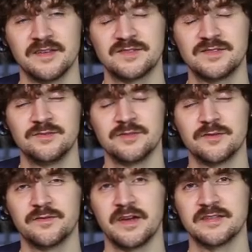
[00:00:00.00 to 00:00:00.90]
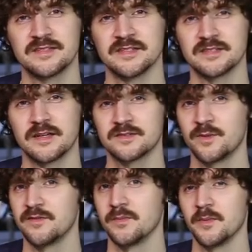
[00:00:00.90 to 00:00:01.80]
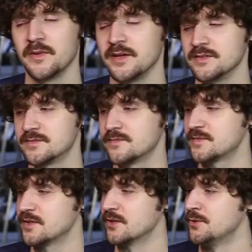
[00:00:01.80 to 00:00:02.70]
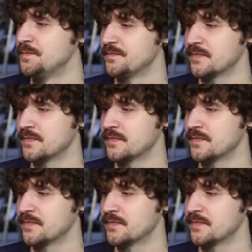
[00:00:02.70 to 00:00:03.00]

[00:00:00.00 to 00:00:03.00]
is too in your face and it takes away from the plant. So